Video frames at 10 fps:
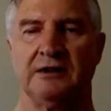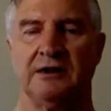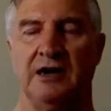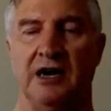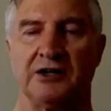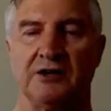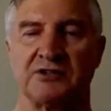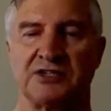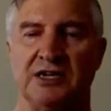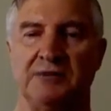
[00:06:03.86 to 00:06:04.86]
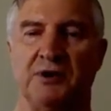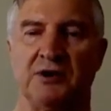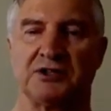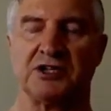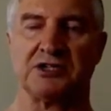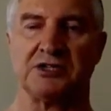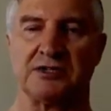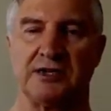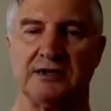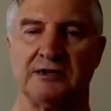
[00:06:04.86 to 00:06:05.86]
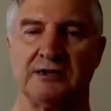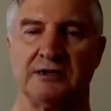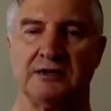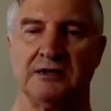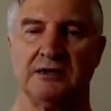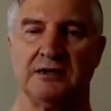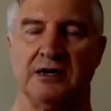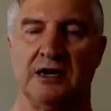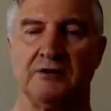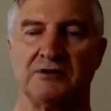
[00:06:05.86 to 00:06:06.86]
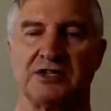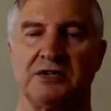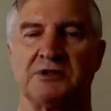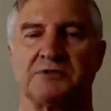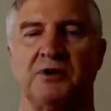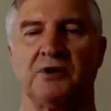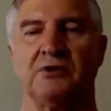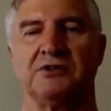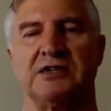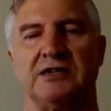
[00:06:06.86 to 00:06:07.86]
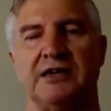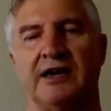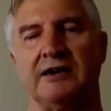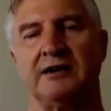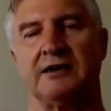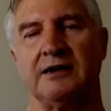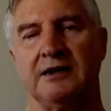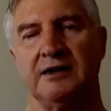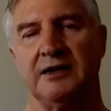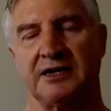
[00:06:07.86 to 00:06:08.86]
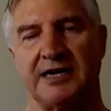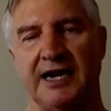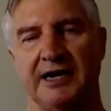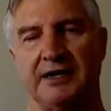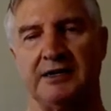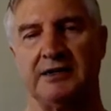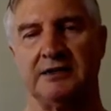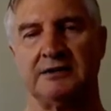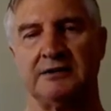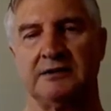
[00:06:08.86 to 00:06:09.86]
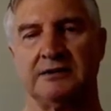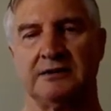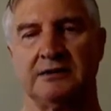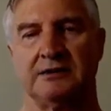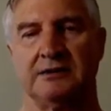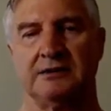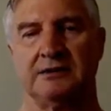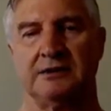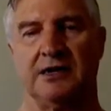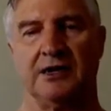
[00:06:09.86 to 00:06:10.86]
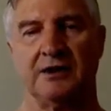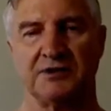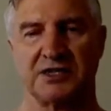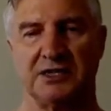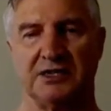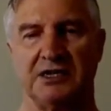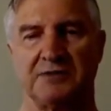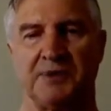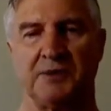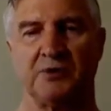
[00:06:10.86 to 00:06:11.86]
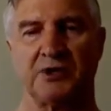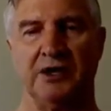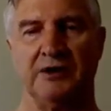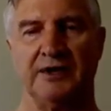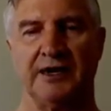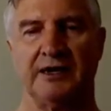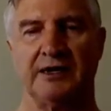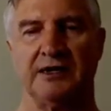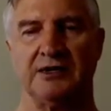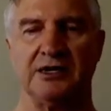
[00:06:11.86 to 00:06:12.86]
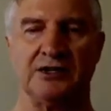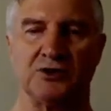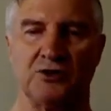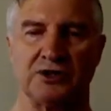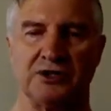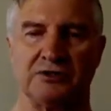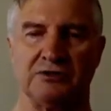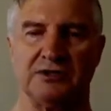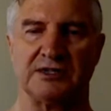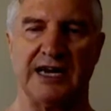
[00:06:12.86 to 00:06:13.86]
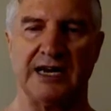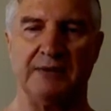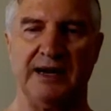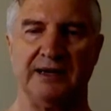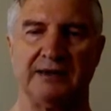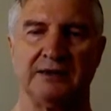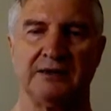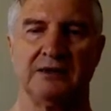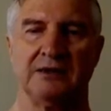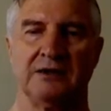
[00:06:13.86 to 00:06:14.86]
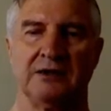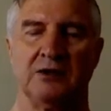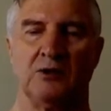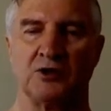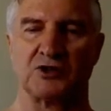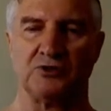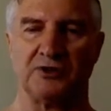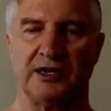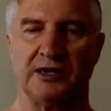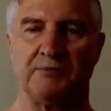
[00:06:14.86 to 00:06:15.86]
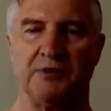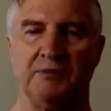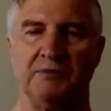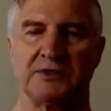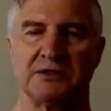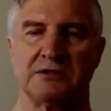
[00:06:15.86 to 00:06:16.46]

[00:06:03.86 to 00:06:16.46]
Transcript: I don't see any politicians there. I don't see Miss Pelosi there at Kandahar. I don't see these people going there and talking to the Taliban or sorting out the problems.